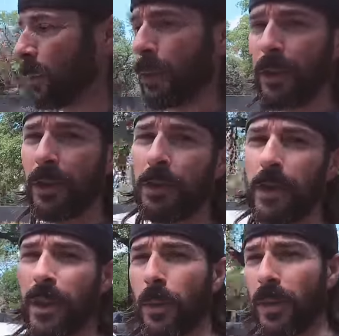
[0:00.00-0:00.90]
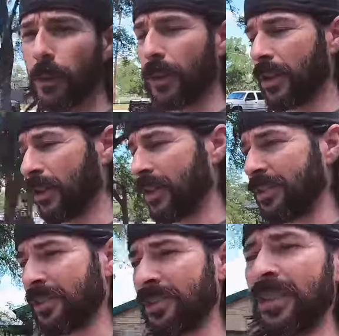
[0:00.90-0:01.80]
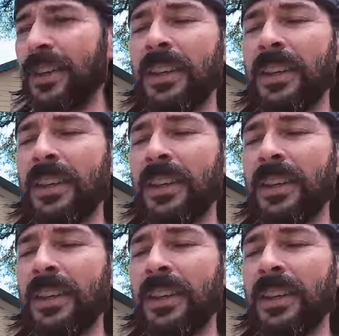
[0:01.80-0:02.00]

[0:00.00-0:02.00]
We were gonna do a will it run on this,